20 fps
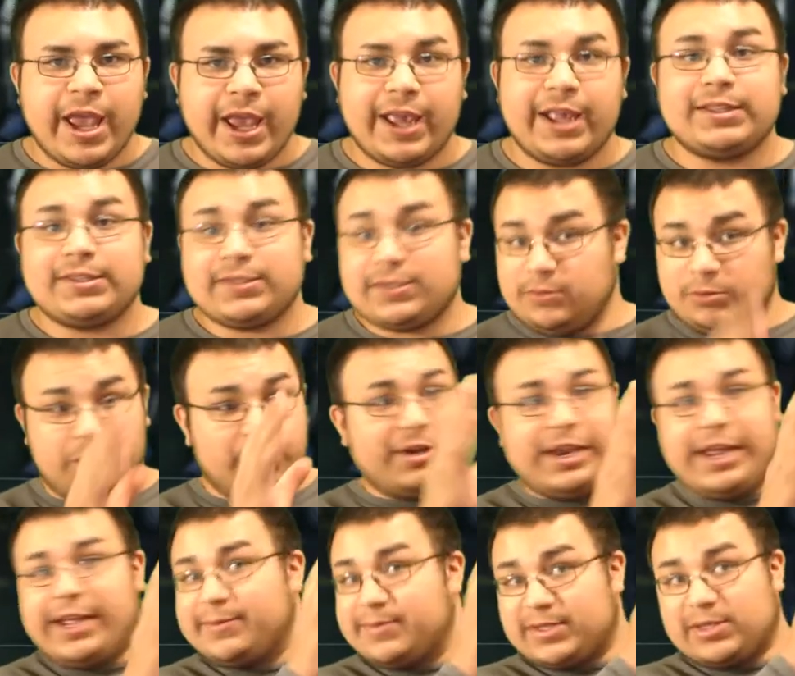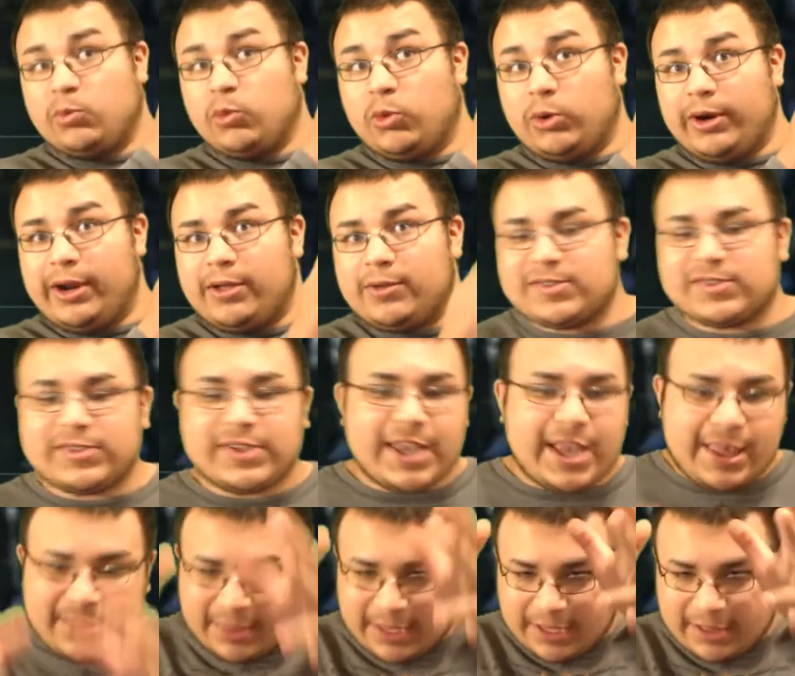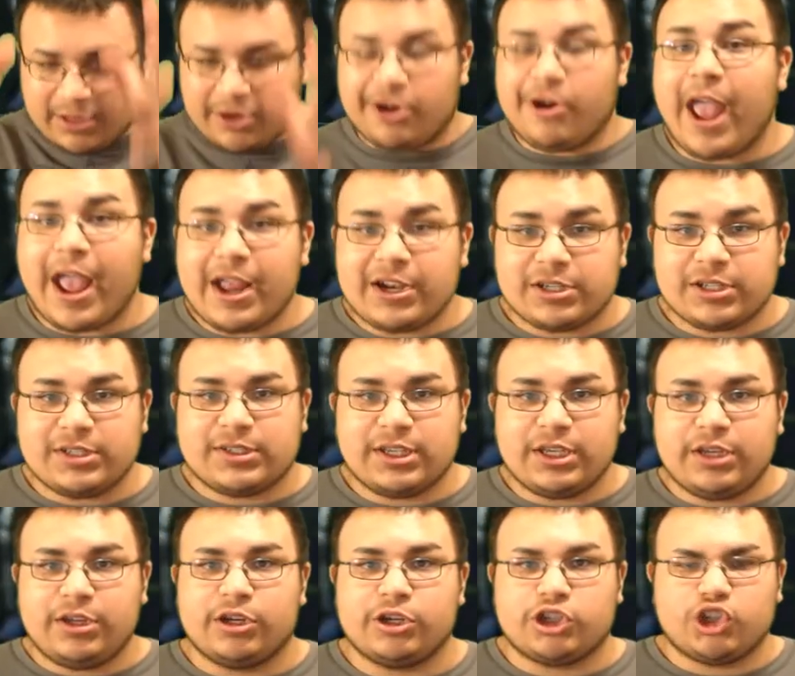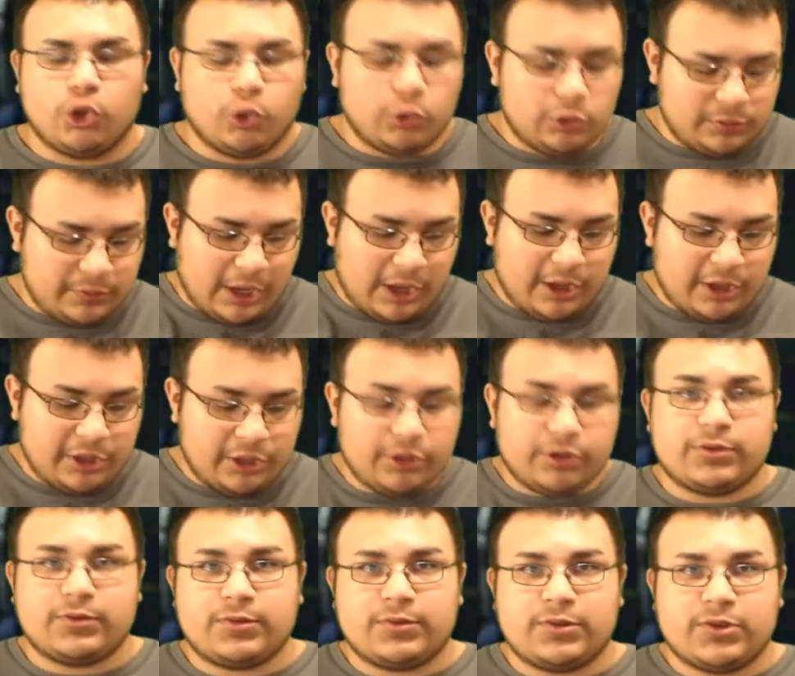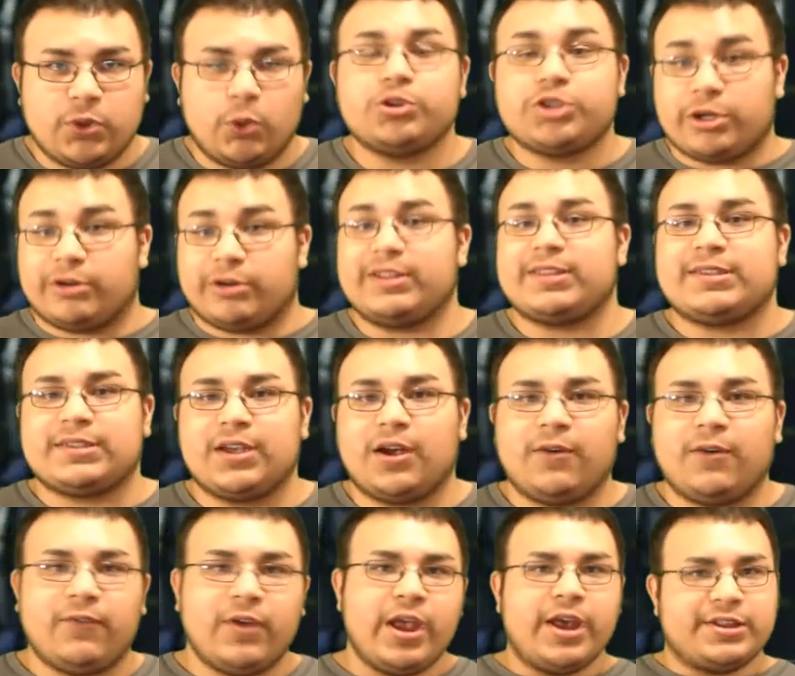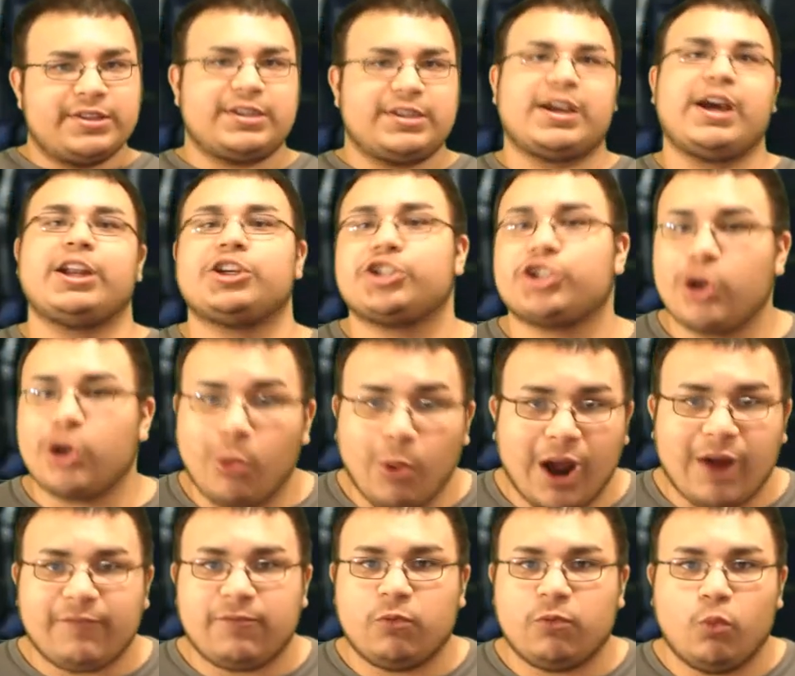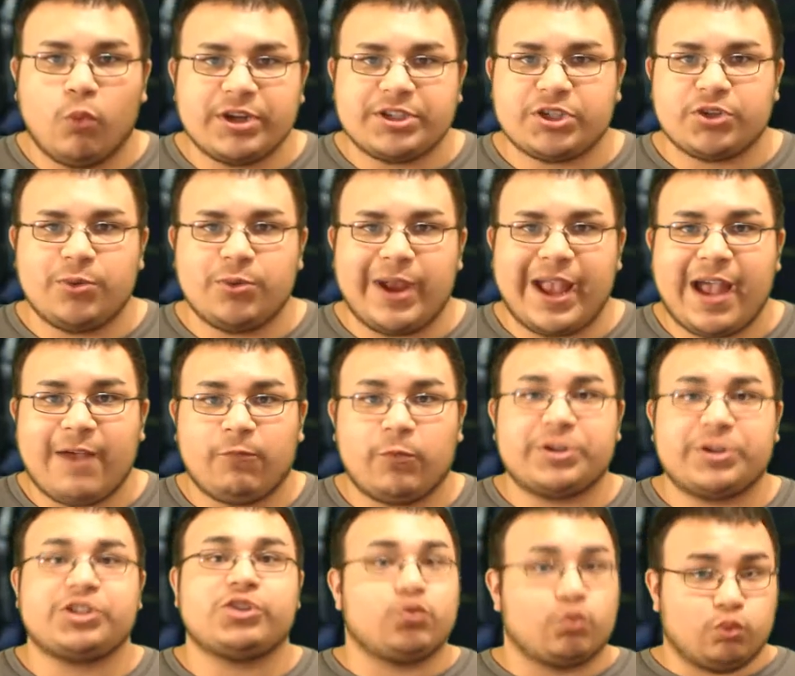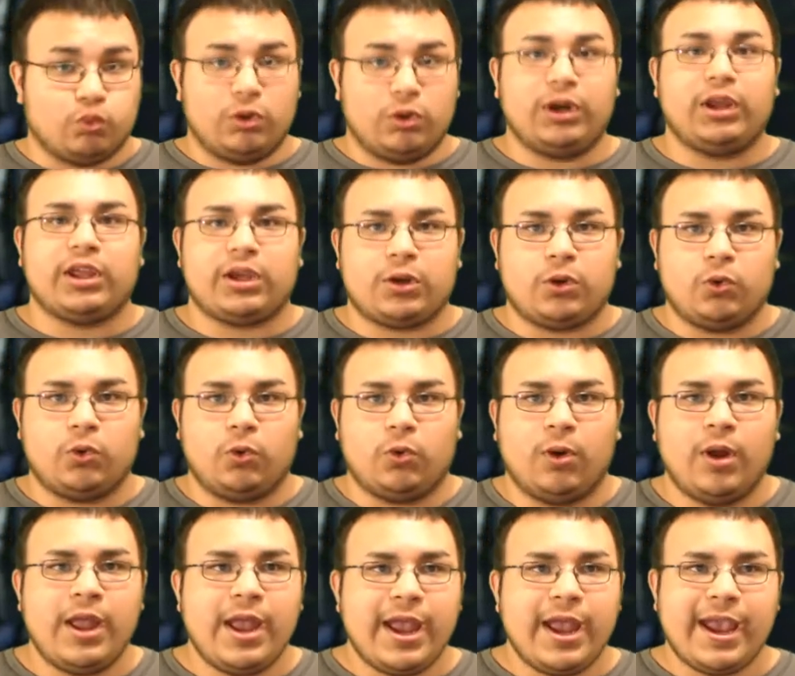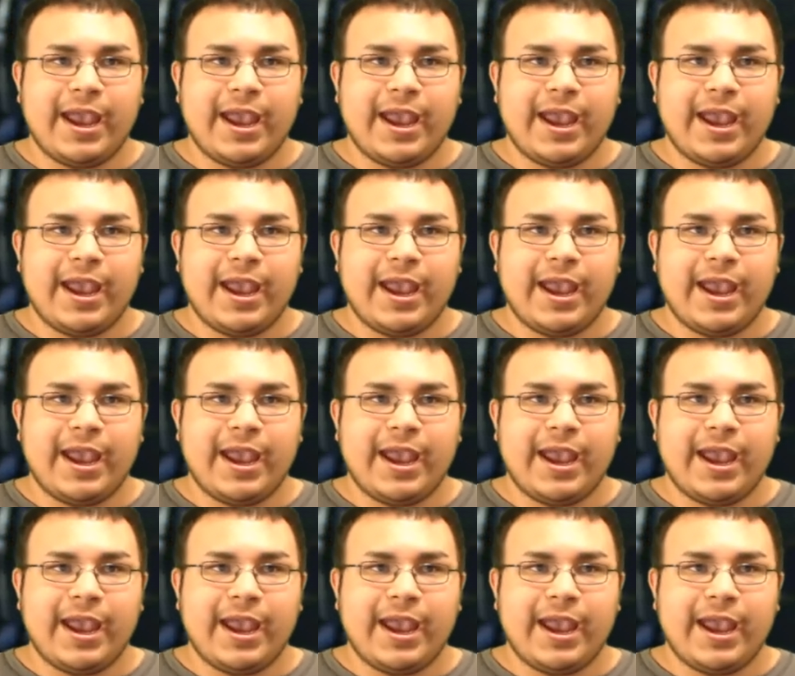It's your name somewhere else, and then you're actually seeing your soldier itself to kind of show off what you have, which is really cool.